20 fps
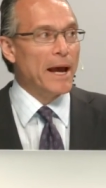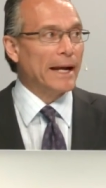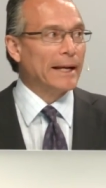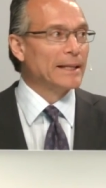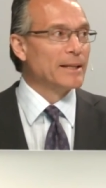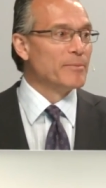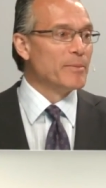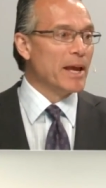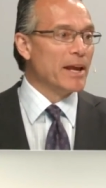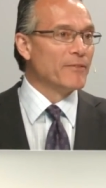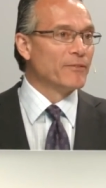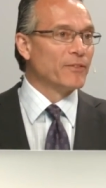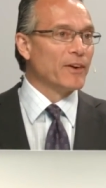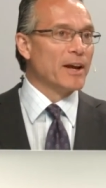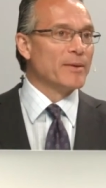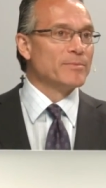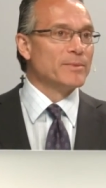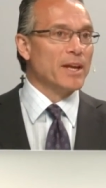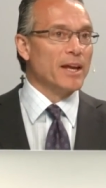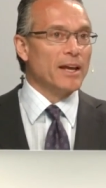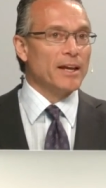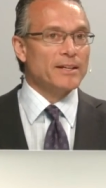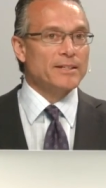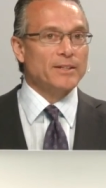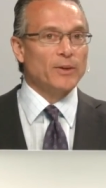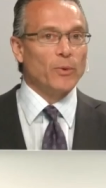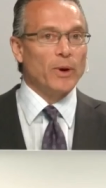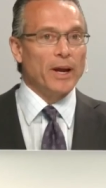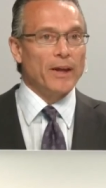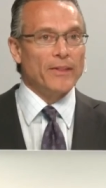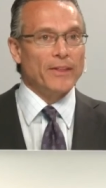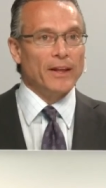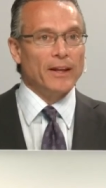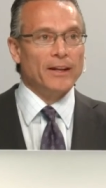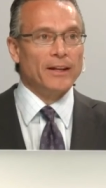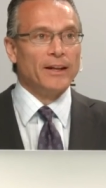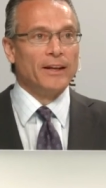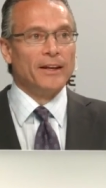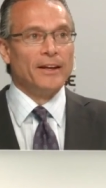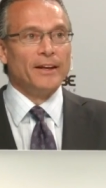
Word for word: back in the mainframe days, the way that